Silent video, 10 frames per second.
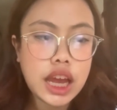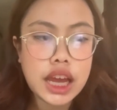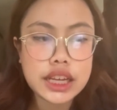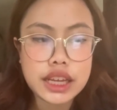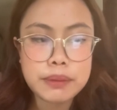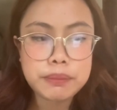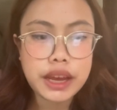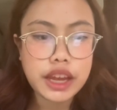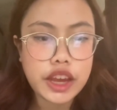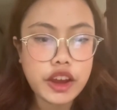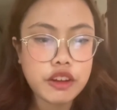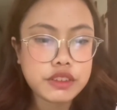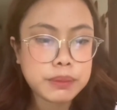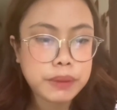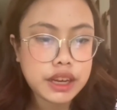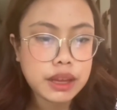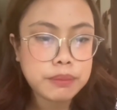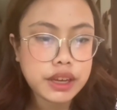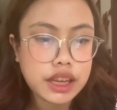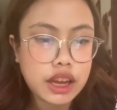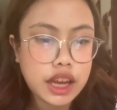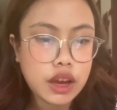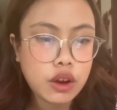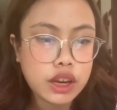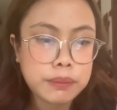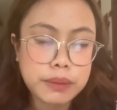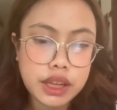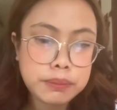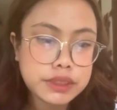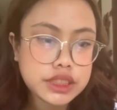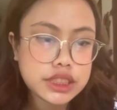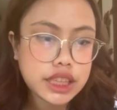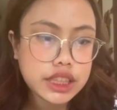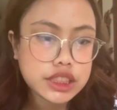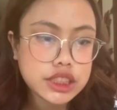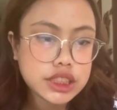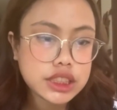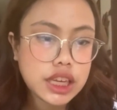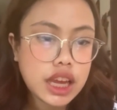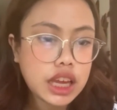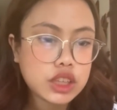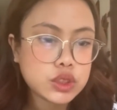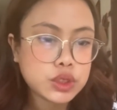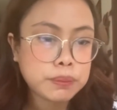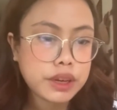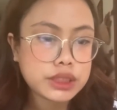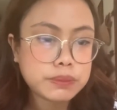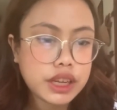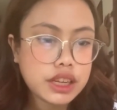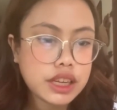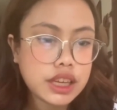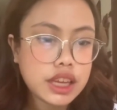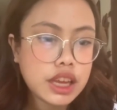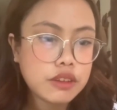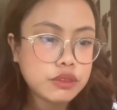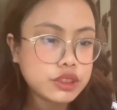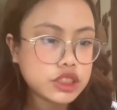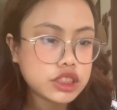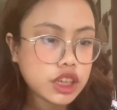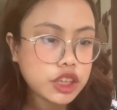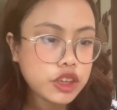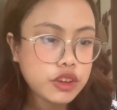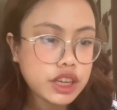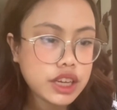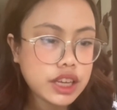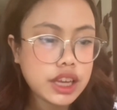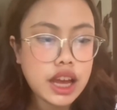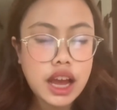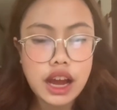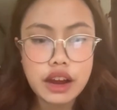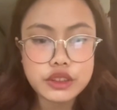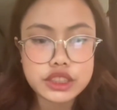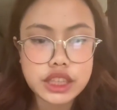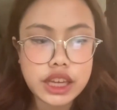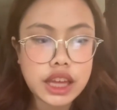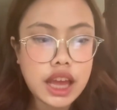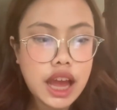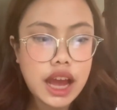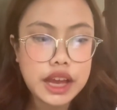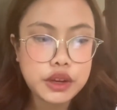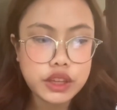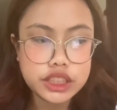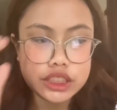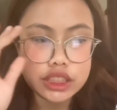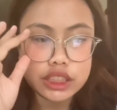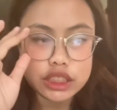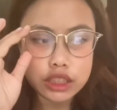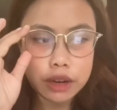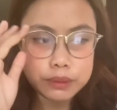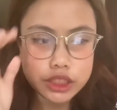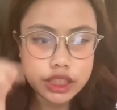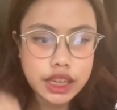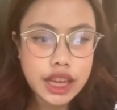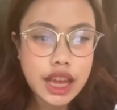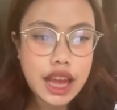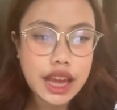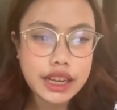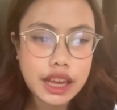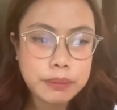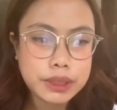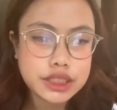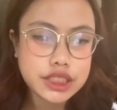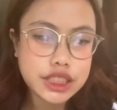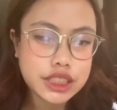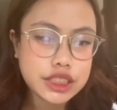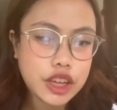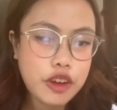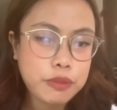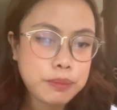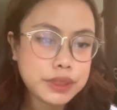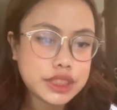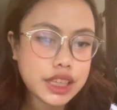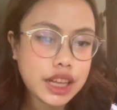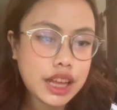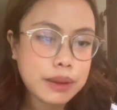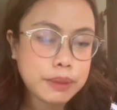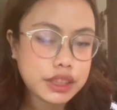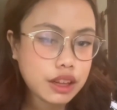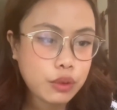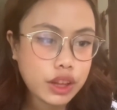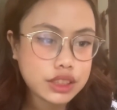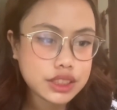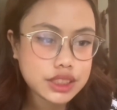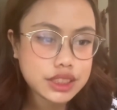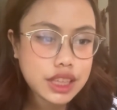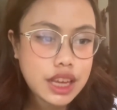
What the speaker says: the impact of the pandemic on employment status, consumer spending, food security, housing, education disruption, and dimension of physical and mental wellness.